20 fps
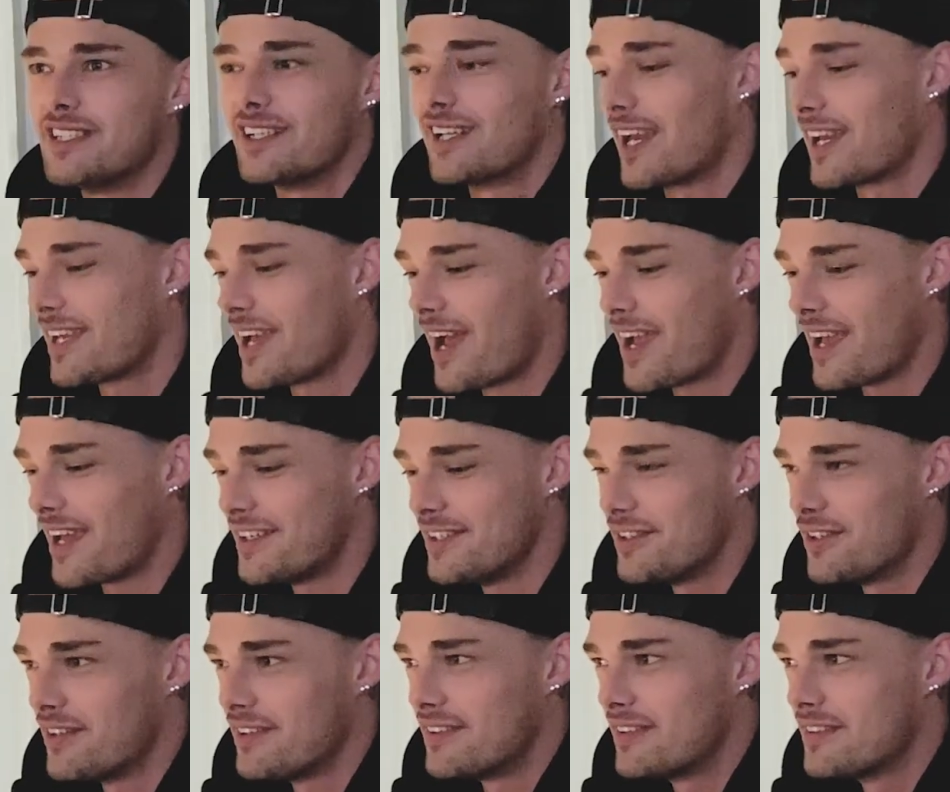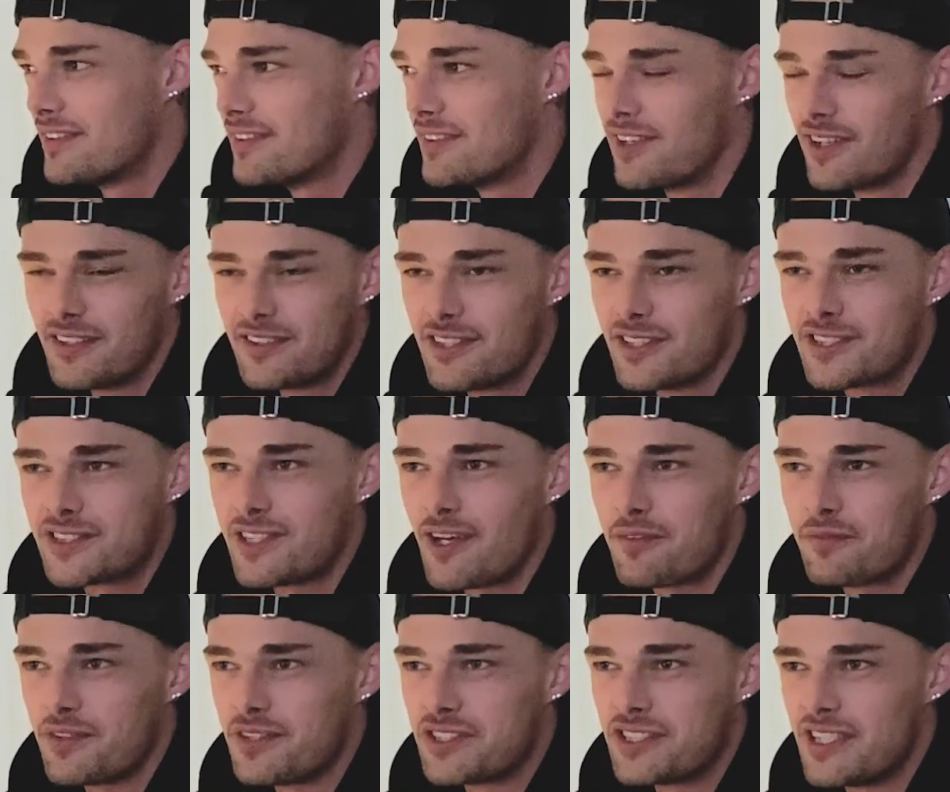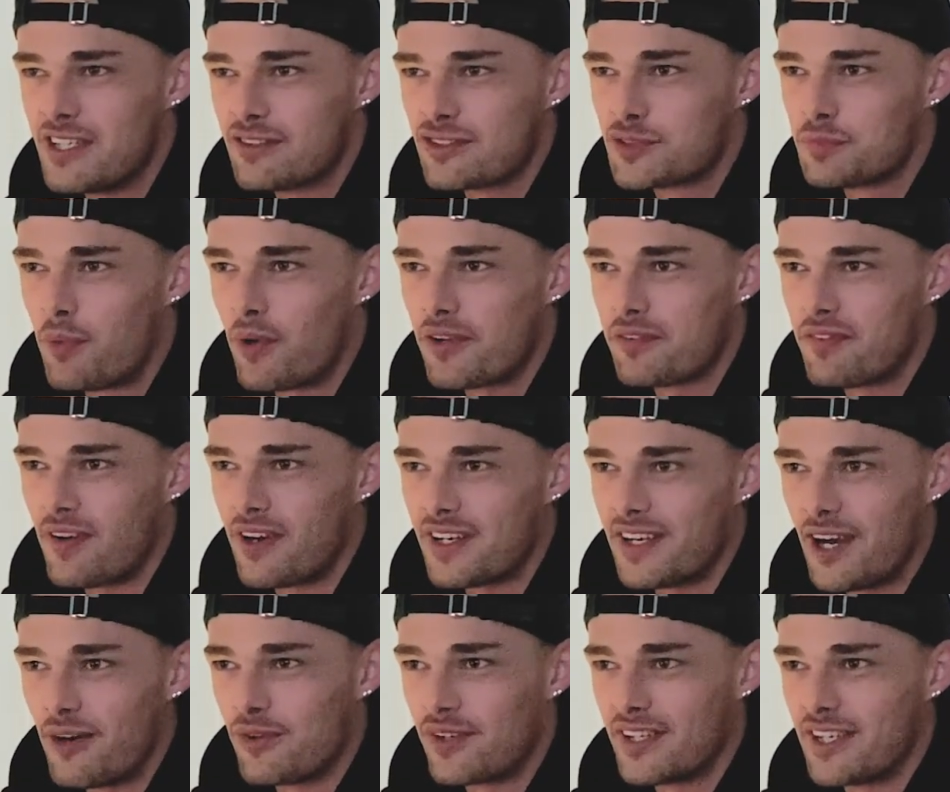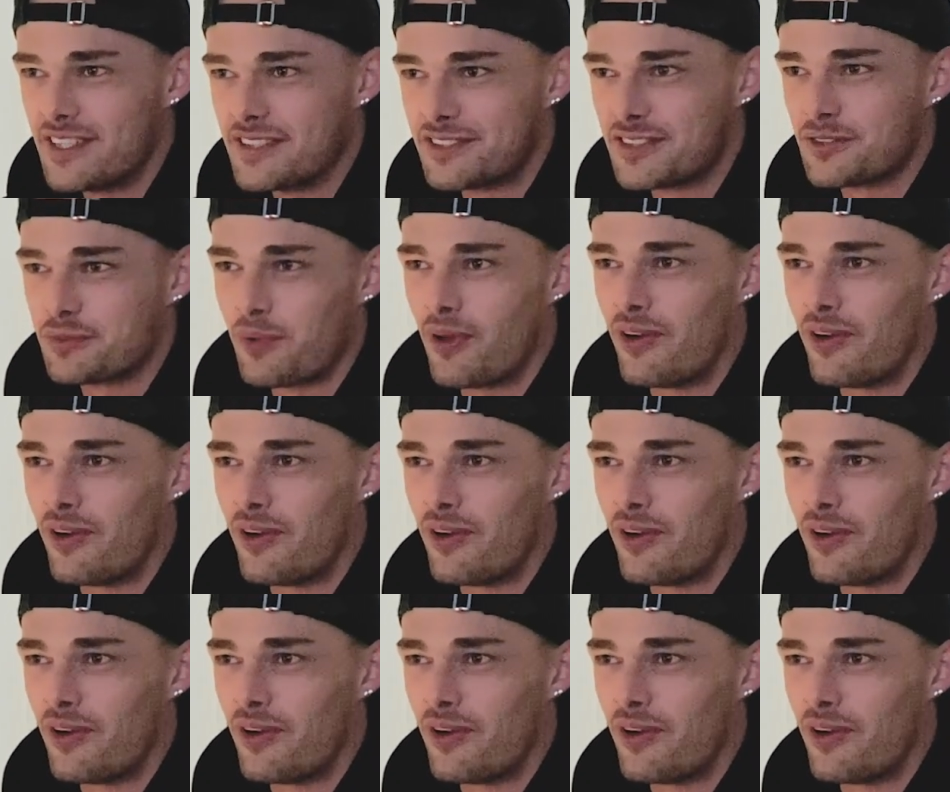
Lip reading: Like the stuff you see on Spotify nowadays as well.